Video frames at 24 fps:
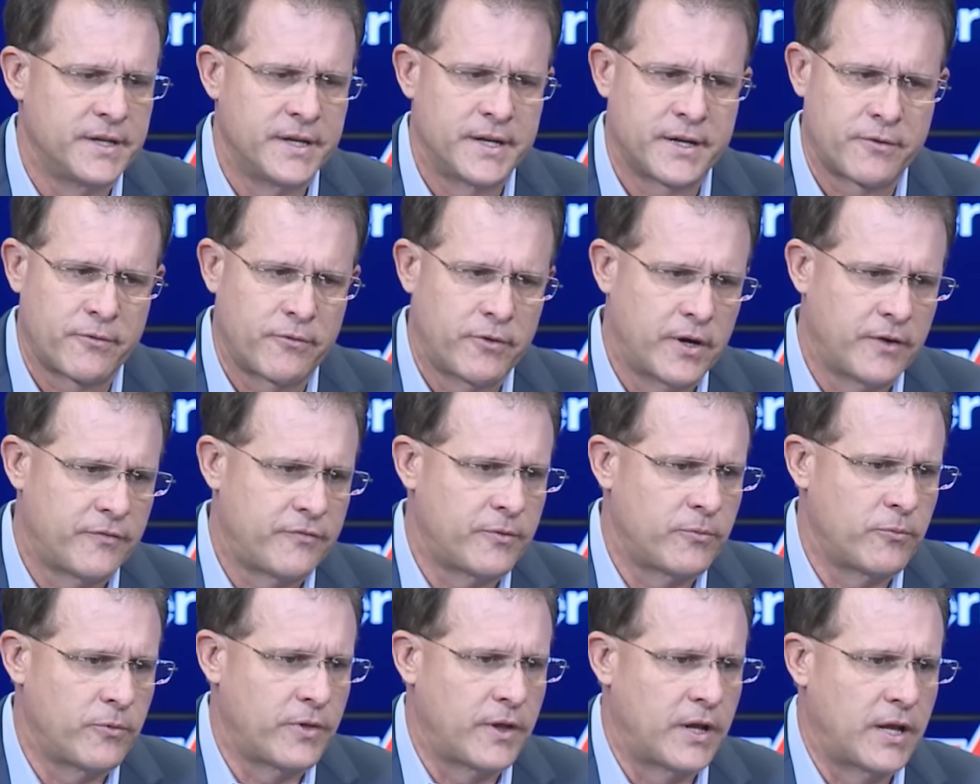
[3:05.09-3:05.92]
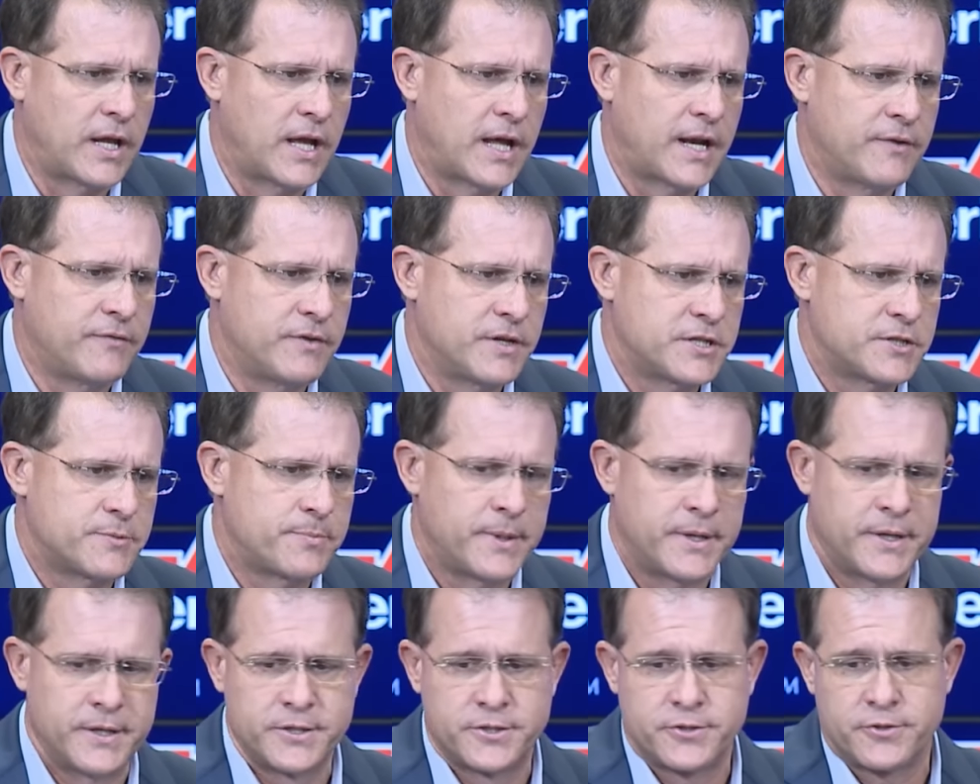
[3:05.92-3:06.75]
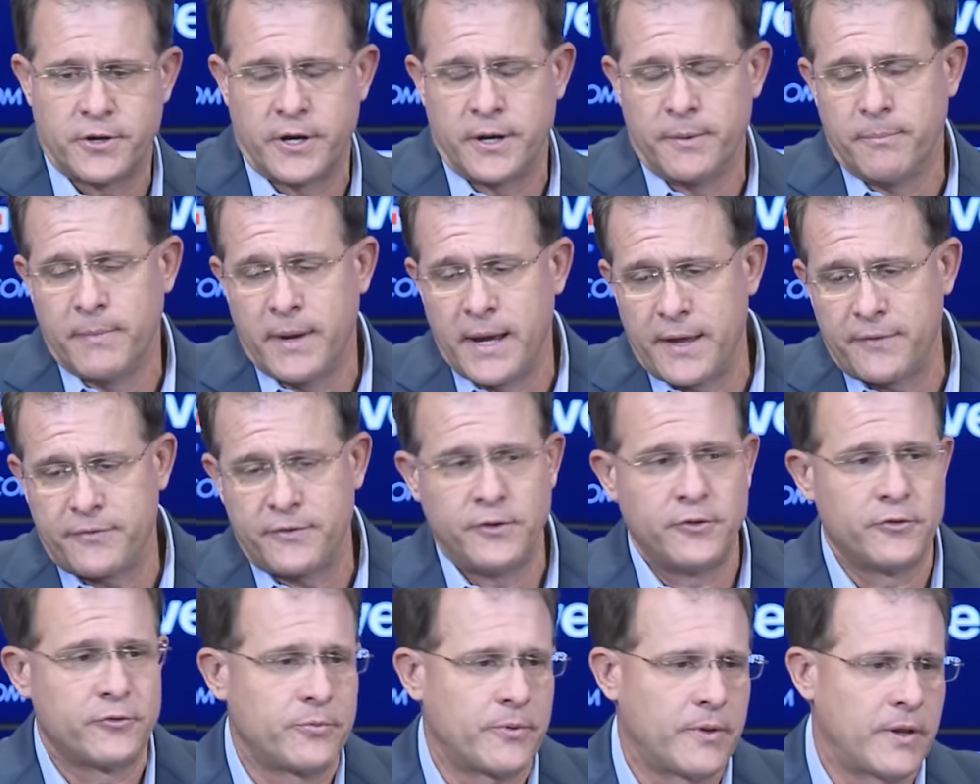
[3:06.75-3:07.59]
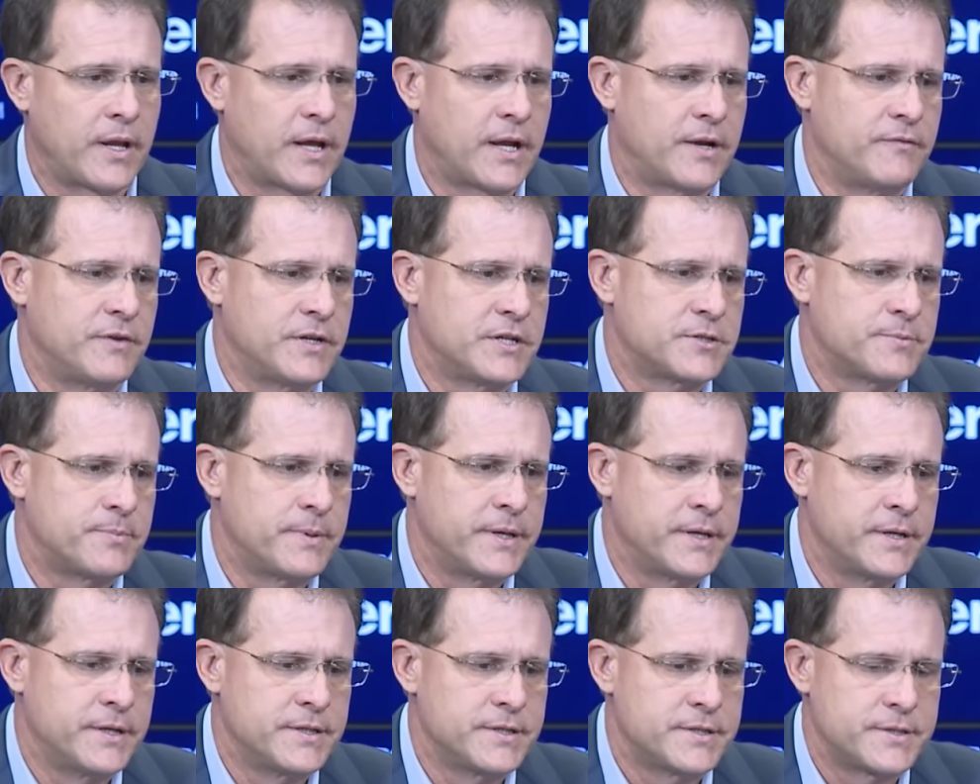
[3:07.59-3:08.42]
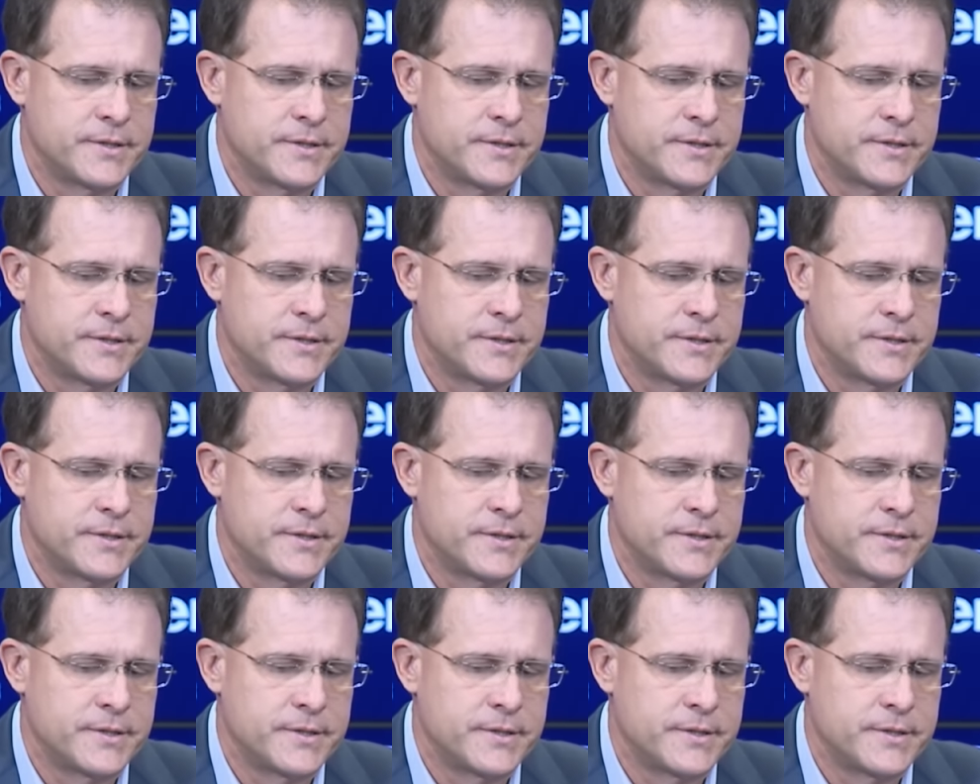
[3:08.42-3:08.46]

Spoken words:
Nick Ruffin with a lot of experience. Trey Matthews with a lot of experience.